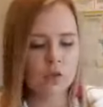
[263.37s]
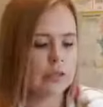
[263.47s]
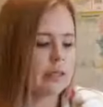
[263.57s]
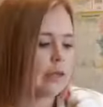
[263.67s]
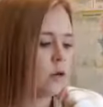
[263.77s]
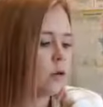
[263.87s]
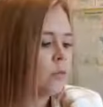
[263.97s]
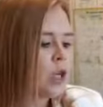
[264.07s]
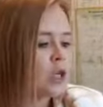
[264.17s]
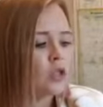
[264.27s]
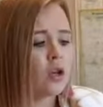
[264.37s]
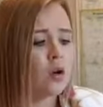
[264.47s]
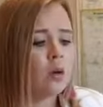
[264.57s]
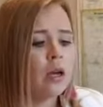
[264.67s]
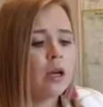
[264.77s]
seal.
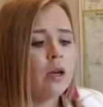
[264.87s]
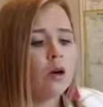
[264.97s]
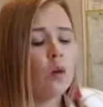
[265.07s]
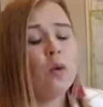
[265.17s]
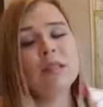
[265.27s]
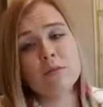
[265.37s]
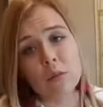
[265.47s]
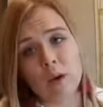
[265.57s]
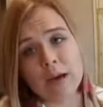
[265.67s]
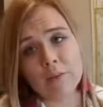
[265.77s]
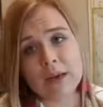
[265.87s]
So what's important,